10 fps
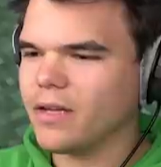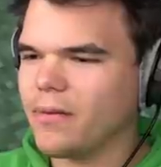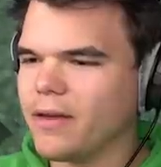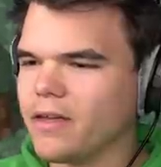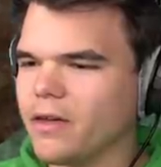how
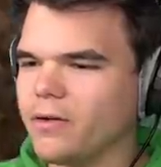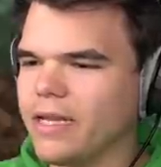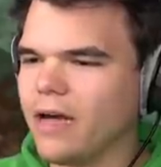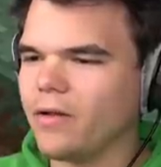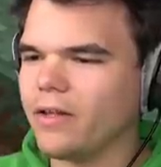about you go
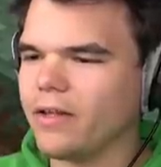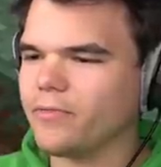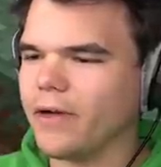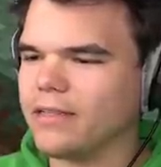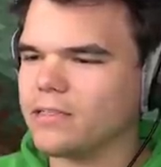down and
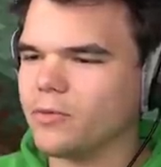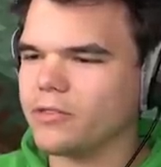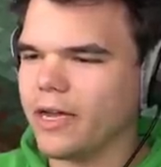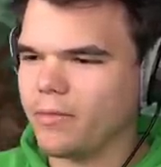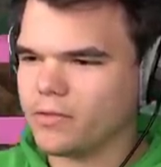find some more
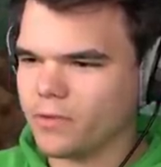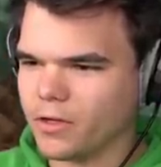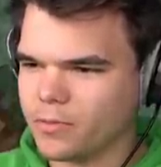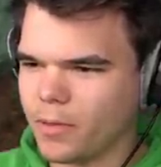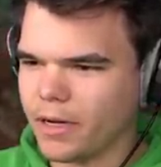diamonds for
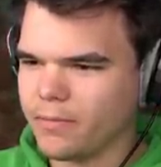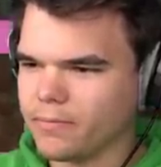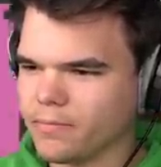us, buddy?